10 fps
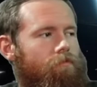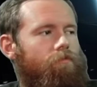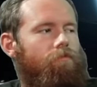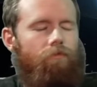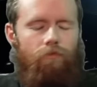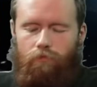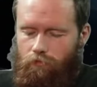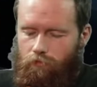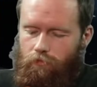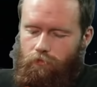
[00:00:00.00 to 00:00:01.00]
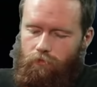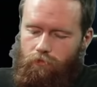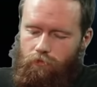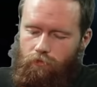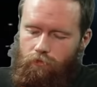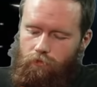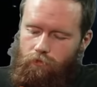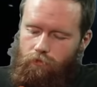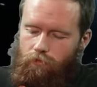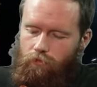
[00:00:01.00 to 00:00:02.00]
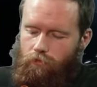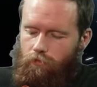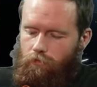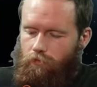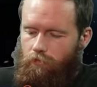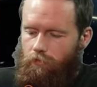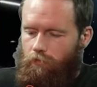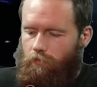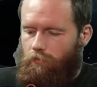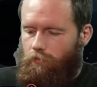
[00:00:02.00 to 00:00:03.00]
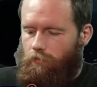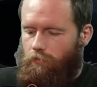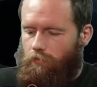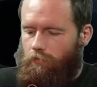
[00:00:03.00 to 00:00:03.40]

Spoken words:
No words are spoken by the person on screen.